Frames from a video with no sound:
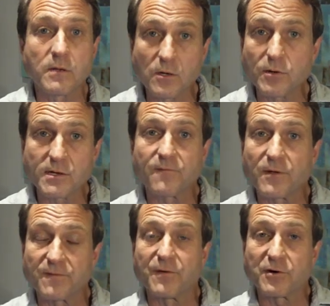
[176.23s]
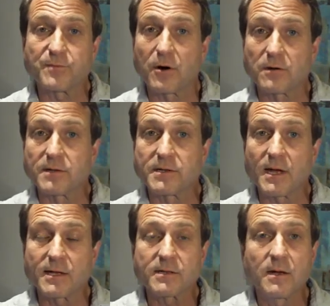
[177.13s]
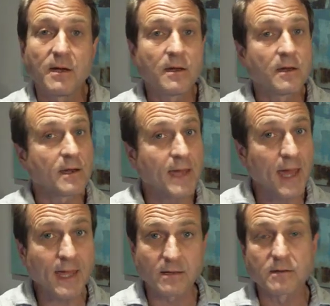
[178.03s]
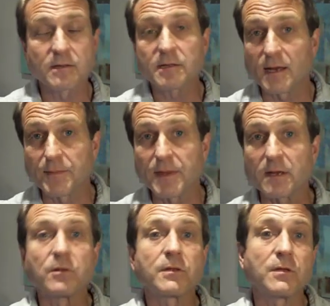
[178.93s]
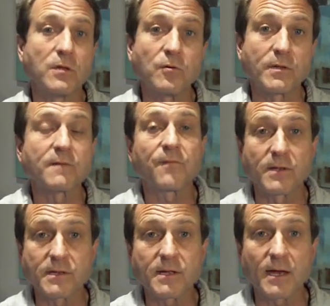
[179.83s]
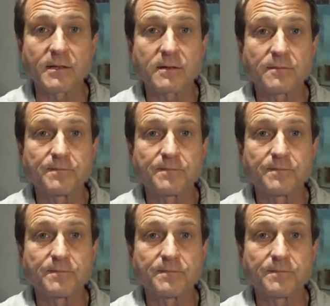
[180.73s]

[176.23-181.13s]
use it for the first part of this test. Cane, same thing, just use it for this test.